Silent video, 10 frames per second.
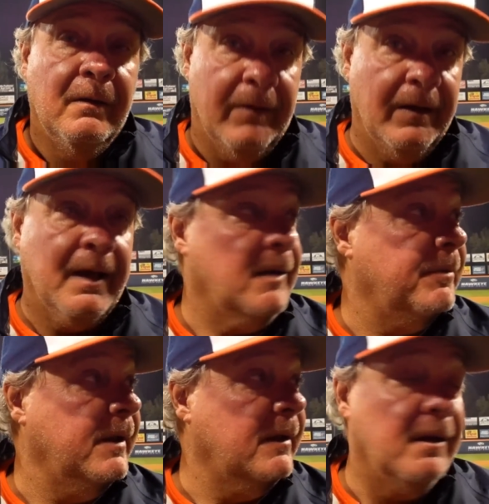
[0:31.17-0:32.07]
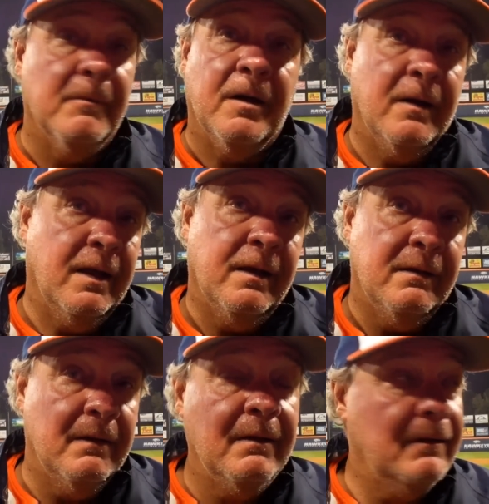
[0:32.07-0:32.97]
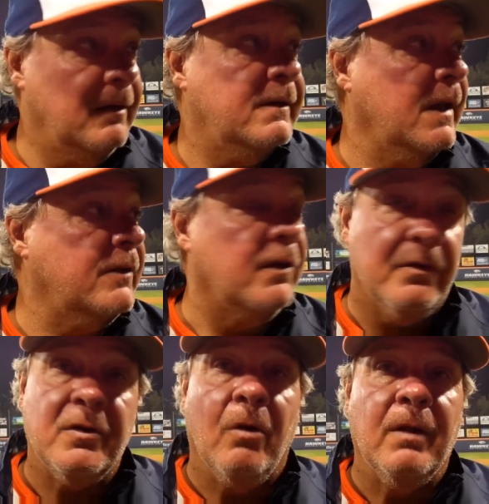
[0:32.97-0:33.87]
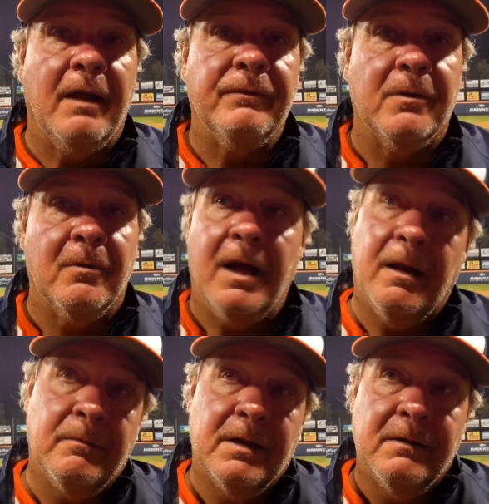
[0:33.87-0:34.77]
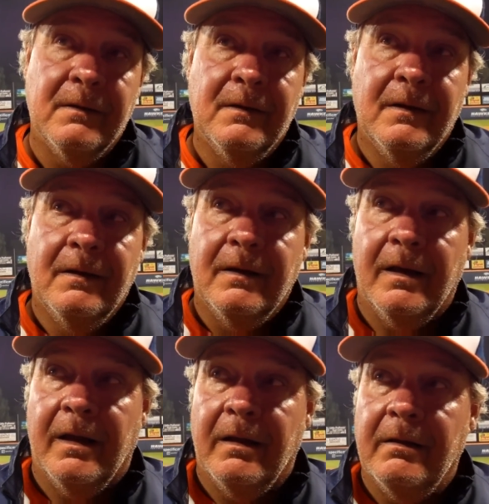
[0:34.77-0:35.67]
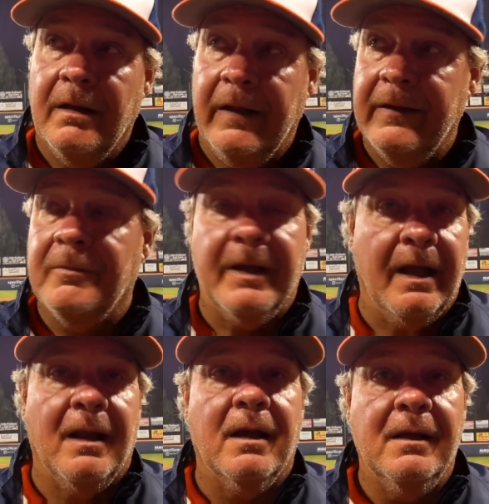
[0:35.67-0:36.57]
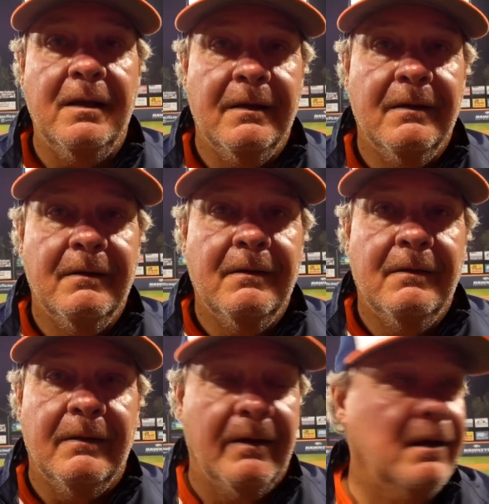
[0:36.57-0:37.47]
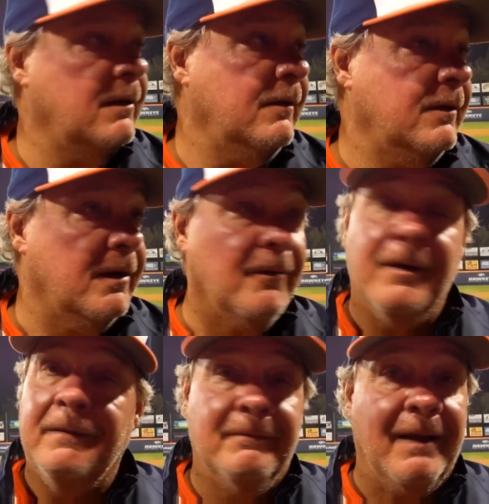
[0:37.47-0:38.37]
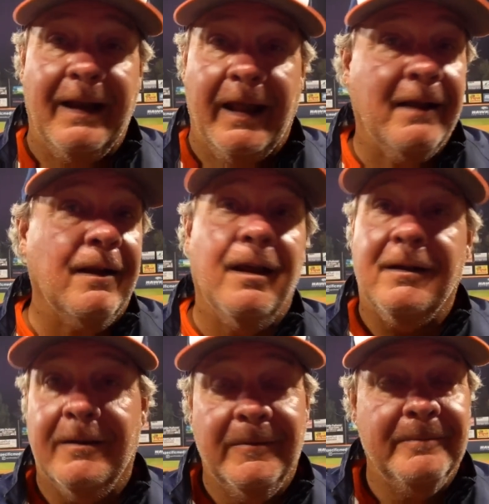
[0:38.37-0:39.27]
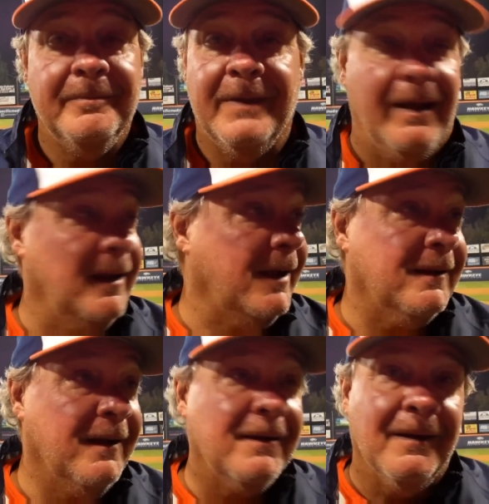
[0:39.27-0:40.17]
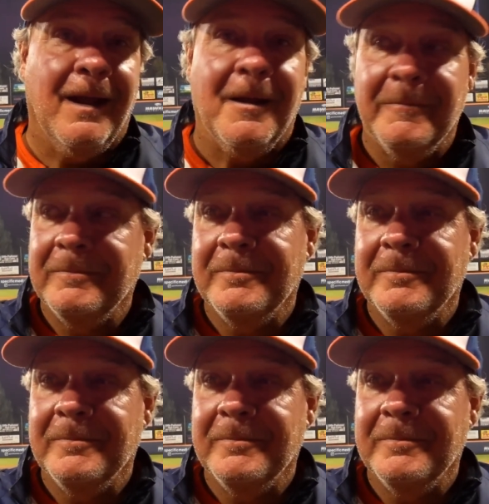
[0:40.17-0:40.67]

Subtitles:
then they got to play again tomorrow night. It takes its toll after a while, but I think we got lucky. And you know what? I like luck. I like luck a lot.